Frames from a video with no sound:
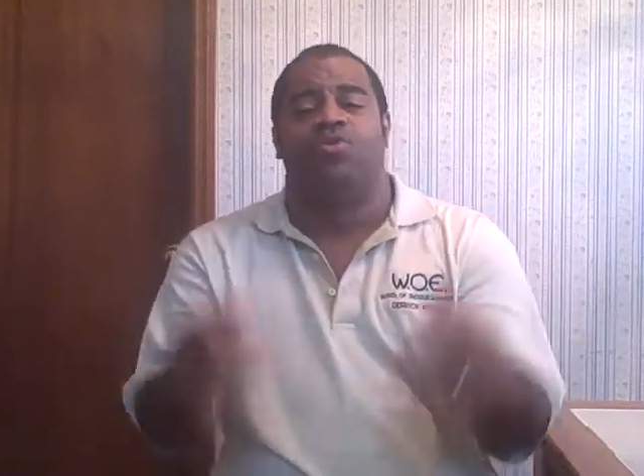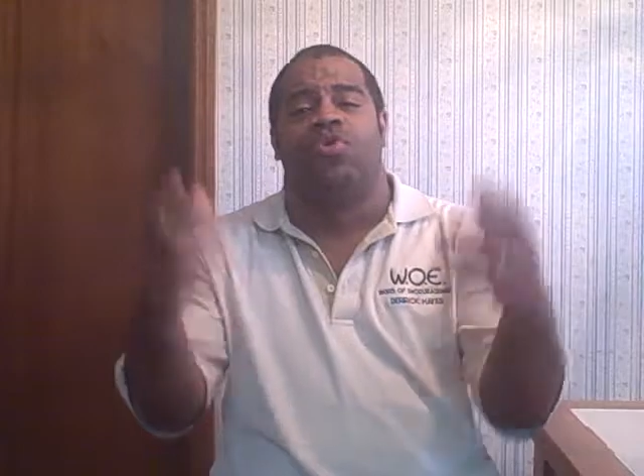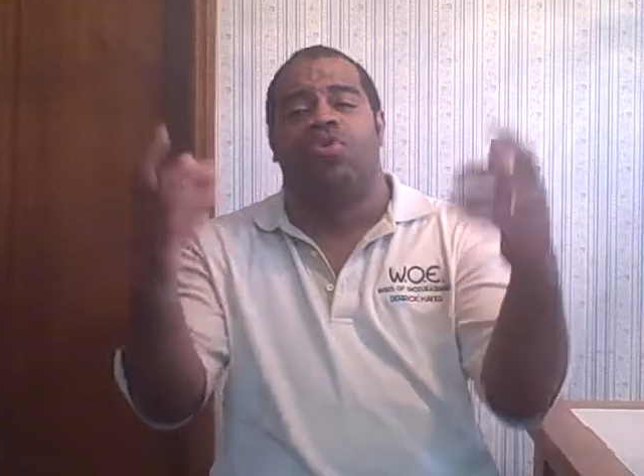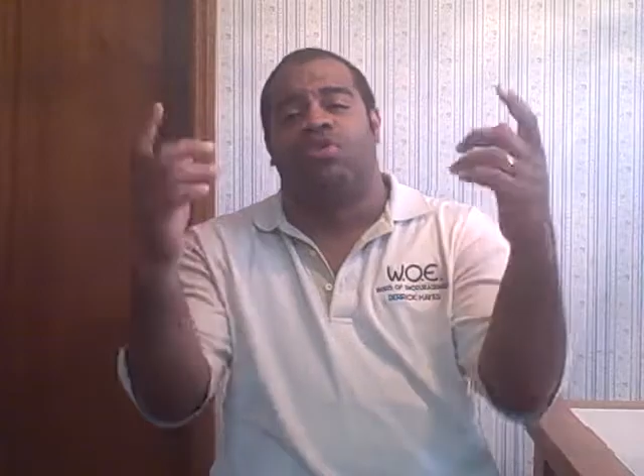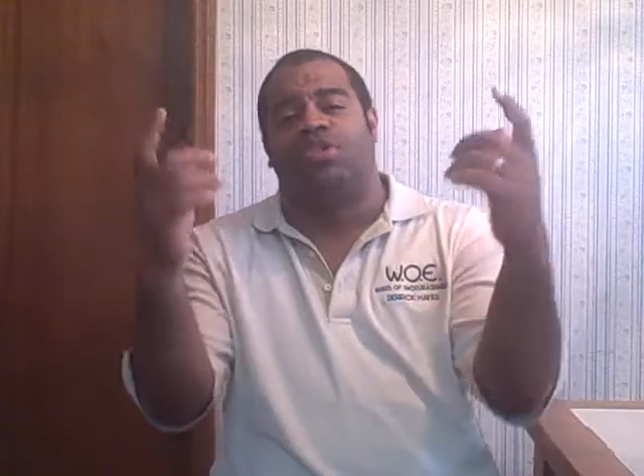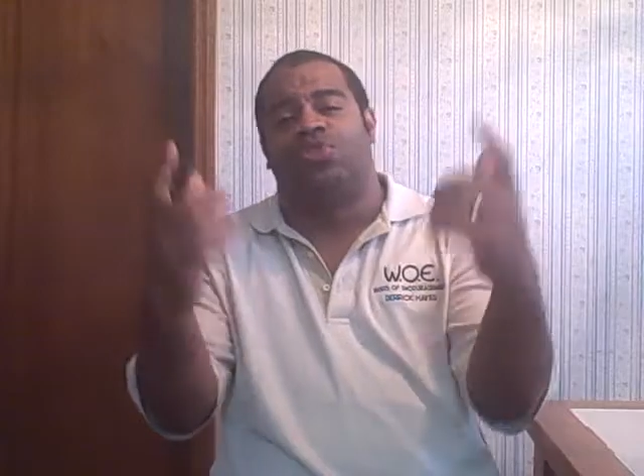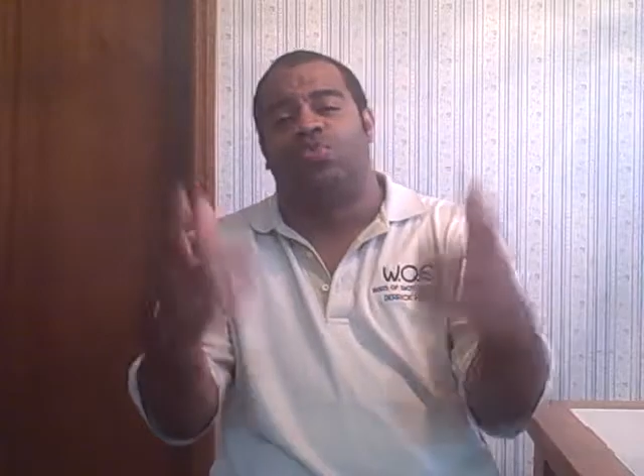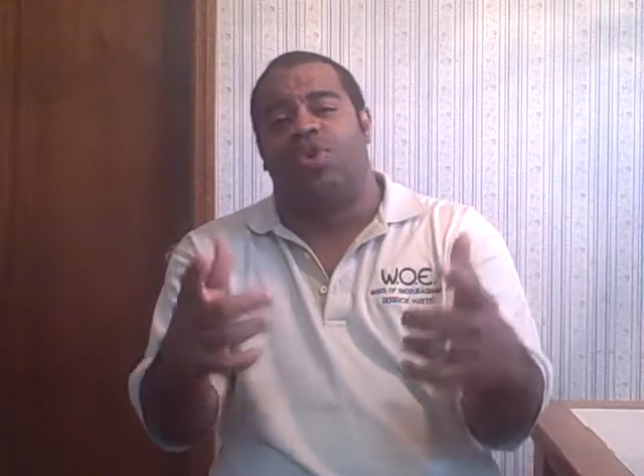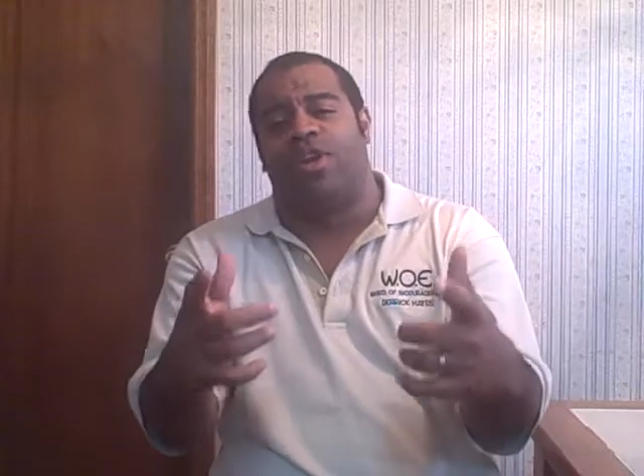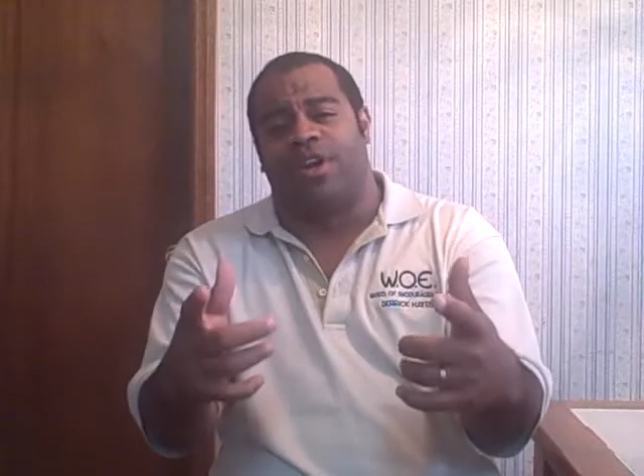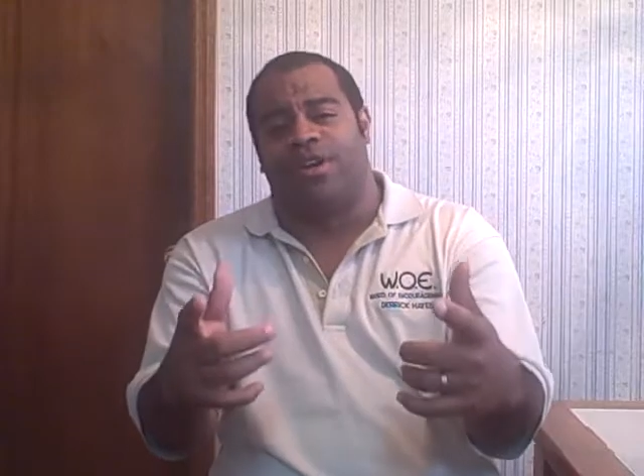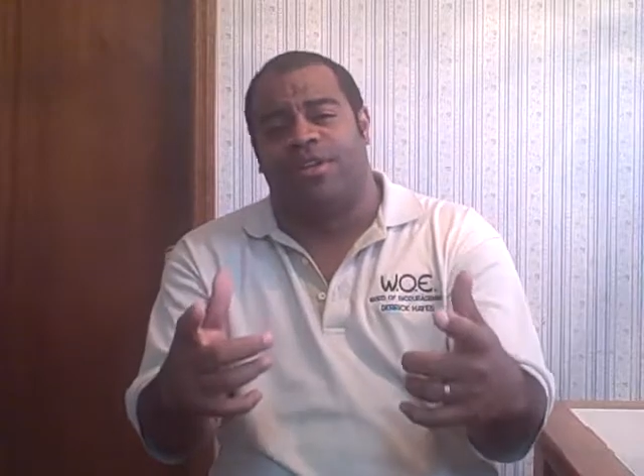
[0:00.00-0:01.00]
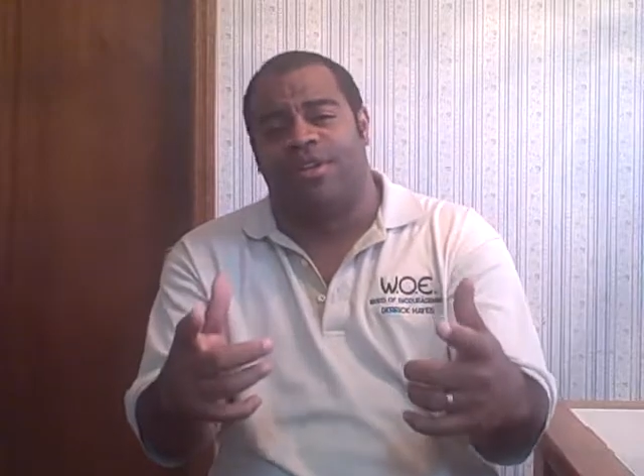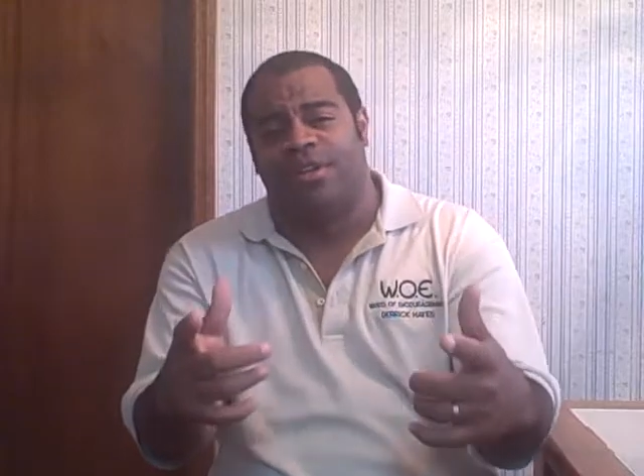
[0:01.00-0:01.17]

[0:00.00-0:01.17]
On Twitter,